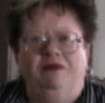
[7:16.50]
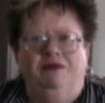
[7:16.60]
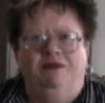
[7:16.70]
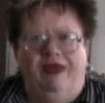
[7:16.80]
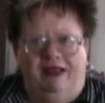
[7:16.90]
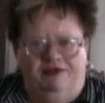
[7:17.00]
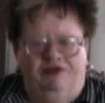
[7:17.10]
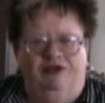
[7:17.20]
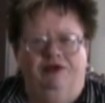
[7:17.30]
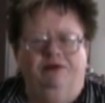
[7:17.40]
thanks
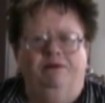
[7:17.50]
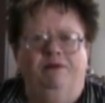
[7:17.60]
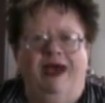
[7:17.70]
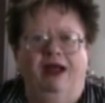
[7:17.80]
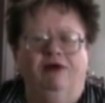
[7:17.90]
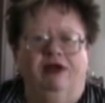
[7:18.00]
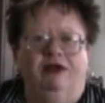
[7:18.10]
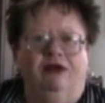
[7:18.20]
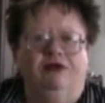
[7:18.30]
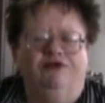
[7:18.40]
to the background
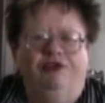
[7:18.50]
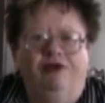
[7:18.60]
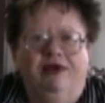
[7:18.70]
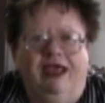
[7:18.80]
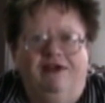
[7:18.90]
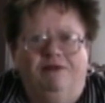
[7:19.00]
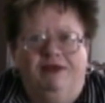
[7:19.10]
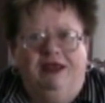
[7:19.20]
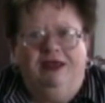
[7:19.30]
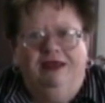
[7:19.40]
Uncle Joe gave
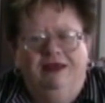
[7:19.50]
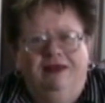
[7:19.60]
me,